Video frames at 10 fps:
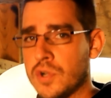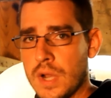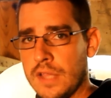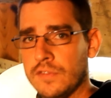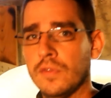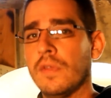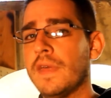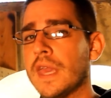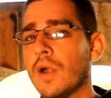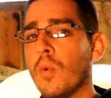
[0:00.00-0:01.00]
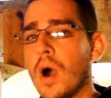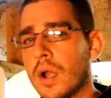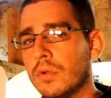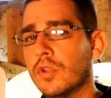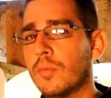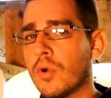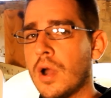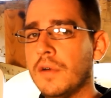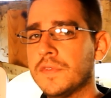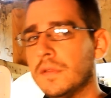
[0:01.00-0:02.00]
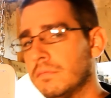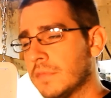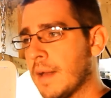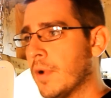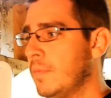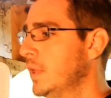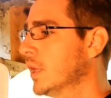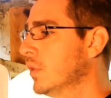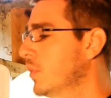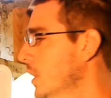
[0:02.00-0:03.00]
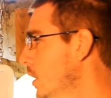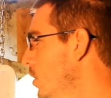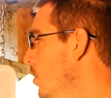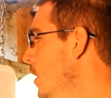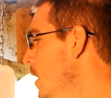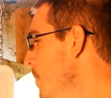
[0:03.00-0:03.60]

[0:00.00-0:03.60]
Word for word: and drains so that they get water a little more often. That might be a good thing to do.